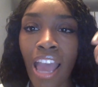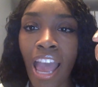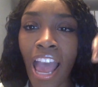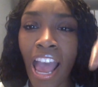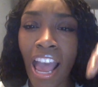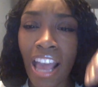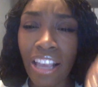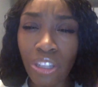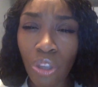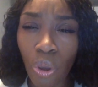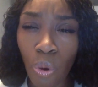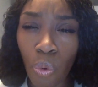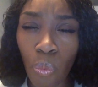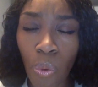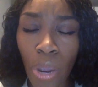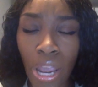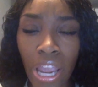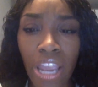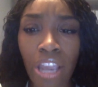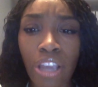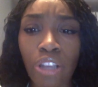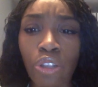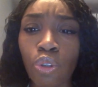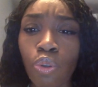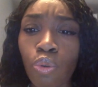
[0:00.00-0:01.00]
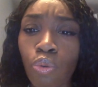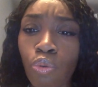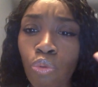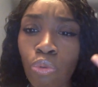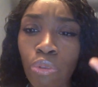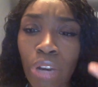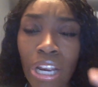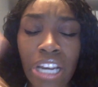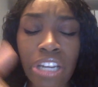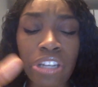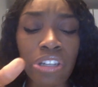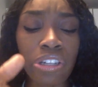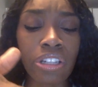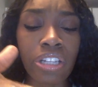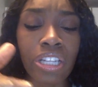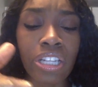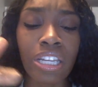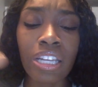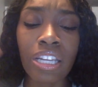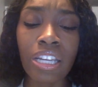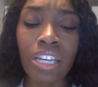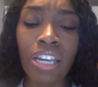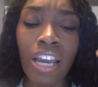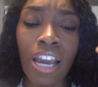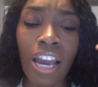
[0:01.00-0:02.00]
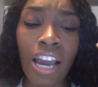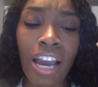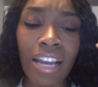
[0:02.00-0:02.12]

as a way to racially